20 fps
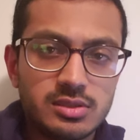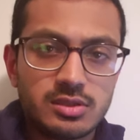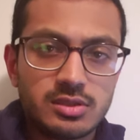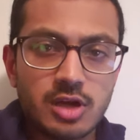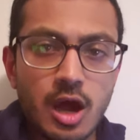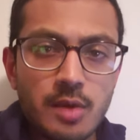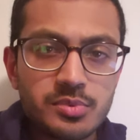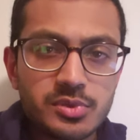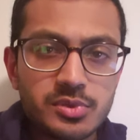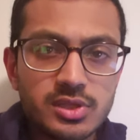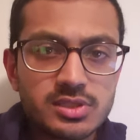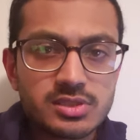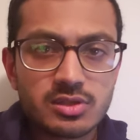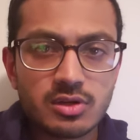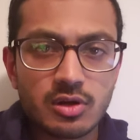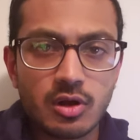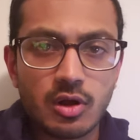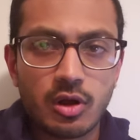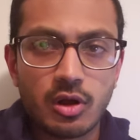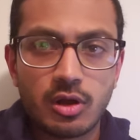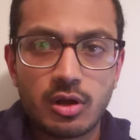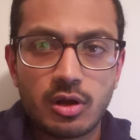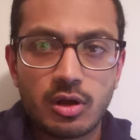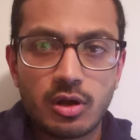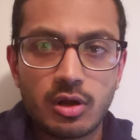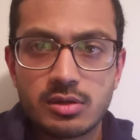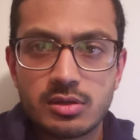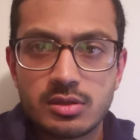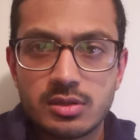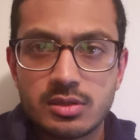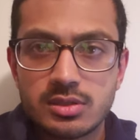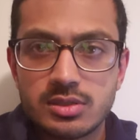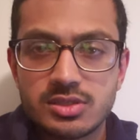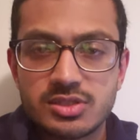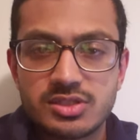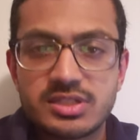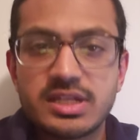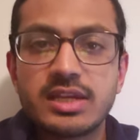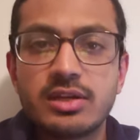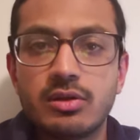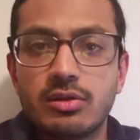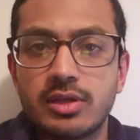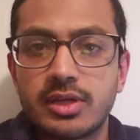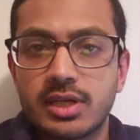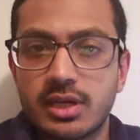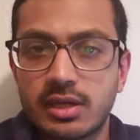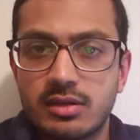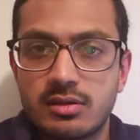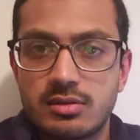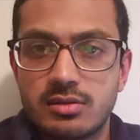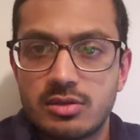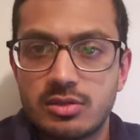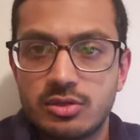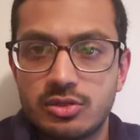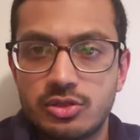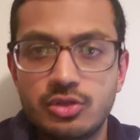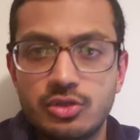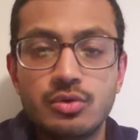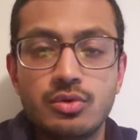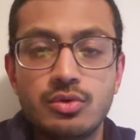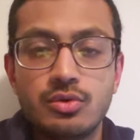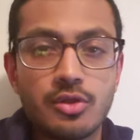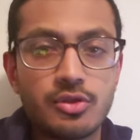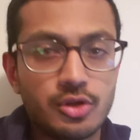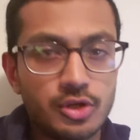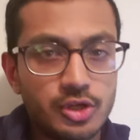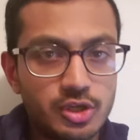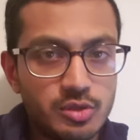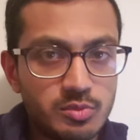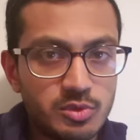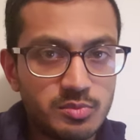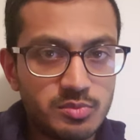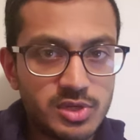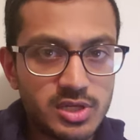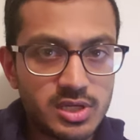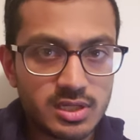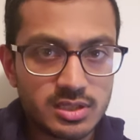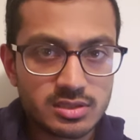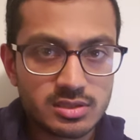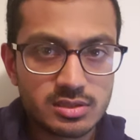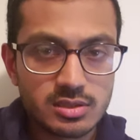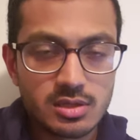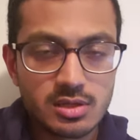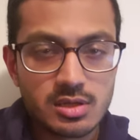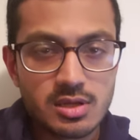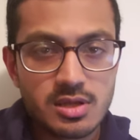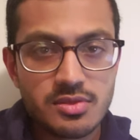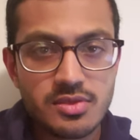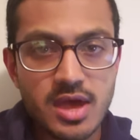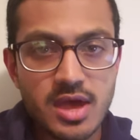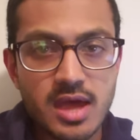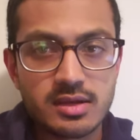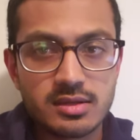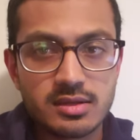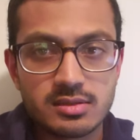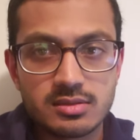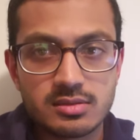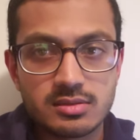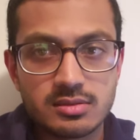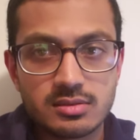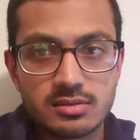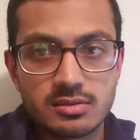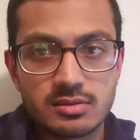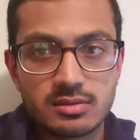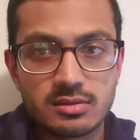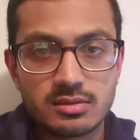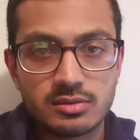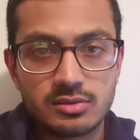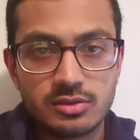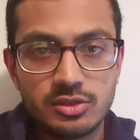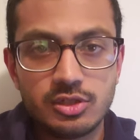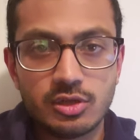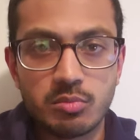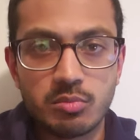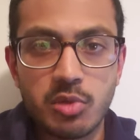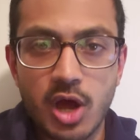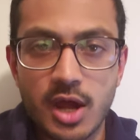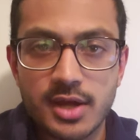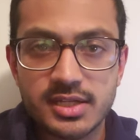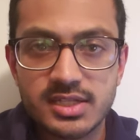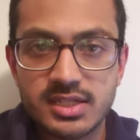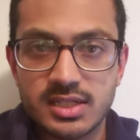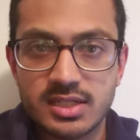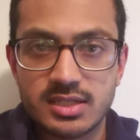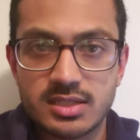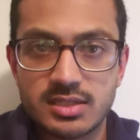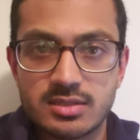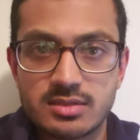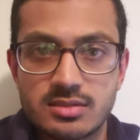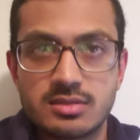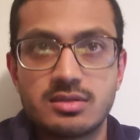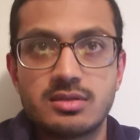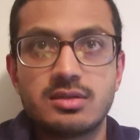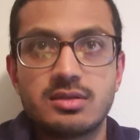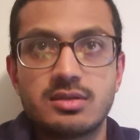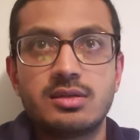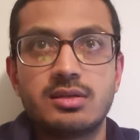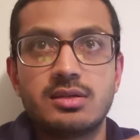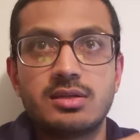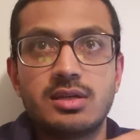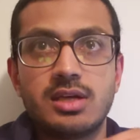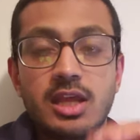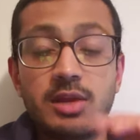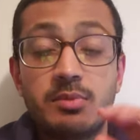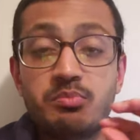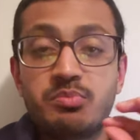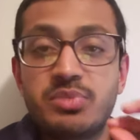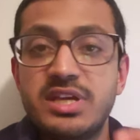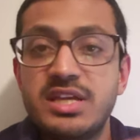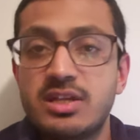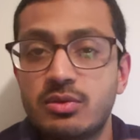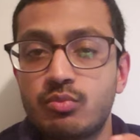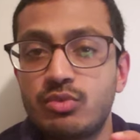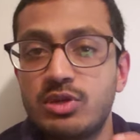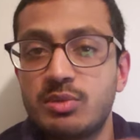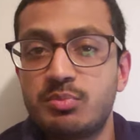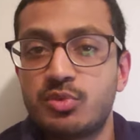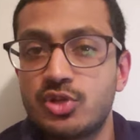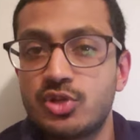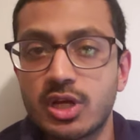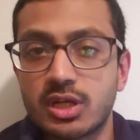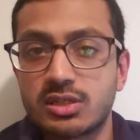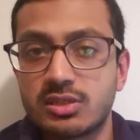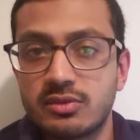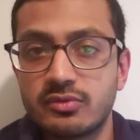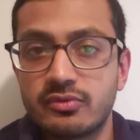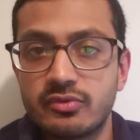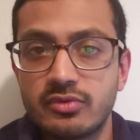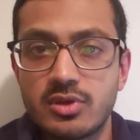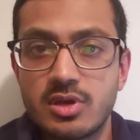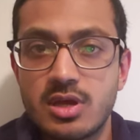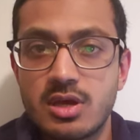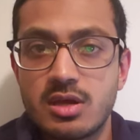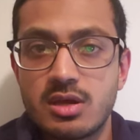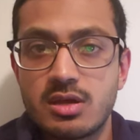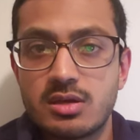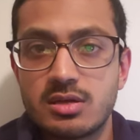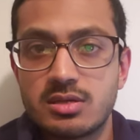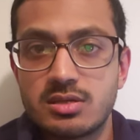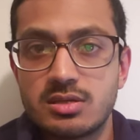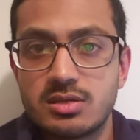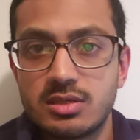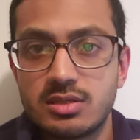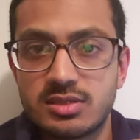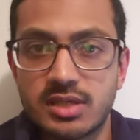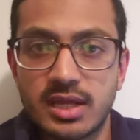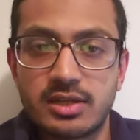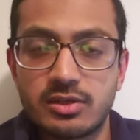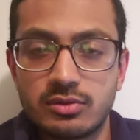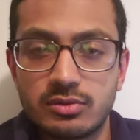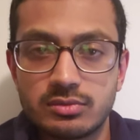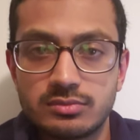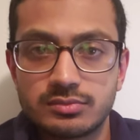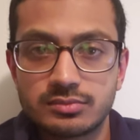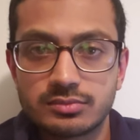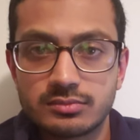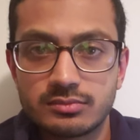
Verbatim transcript: copulins are signaling to other human beings that your body is in peak reproductive cycle.